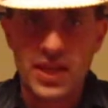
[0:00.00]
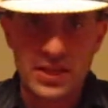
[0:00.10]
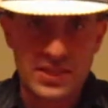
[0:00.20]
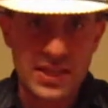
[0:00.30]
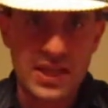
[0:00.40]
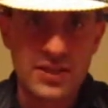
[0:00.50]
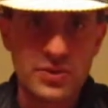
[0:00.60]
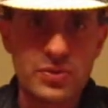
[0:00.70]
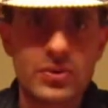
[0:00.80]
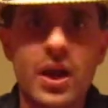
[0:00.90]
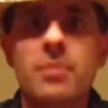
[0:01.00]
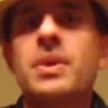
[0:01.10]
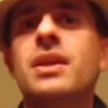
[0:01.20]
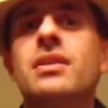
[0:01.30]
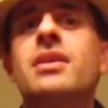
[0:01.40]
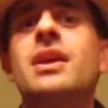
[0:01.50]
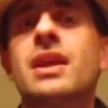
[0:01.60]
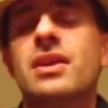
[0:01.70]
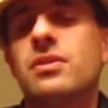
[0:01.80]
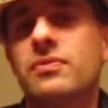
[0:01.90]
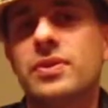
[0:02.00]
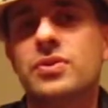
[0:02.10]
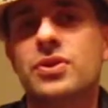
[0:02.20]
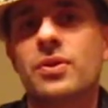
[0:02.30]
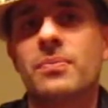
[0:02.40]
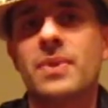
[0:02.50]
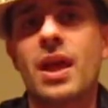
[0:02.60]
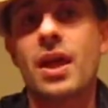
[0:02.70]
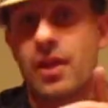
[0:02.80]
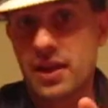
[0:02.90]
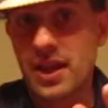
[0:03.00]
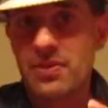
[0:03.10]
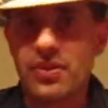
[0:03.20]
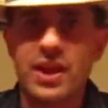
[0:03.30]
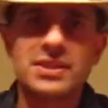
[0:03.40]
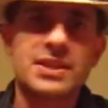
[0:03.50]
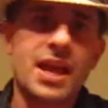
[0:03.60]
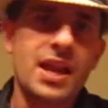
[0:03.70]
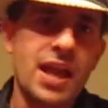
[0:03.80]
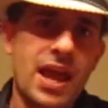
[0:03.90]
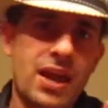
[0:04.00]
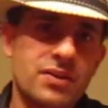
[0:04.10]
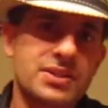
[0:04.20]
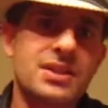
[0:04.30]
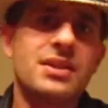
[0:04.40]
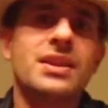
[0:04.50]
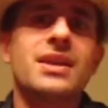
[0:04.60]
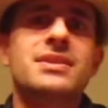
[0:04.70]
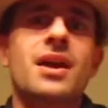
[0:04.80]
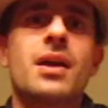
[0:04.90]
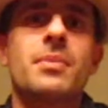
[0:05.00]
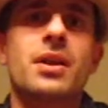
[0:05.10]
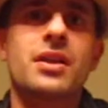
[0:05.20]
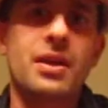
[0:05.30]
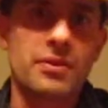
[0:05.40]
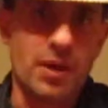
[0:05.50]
as they do come in the future. Again, thanks again, and I'll see you next time on another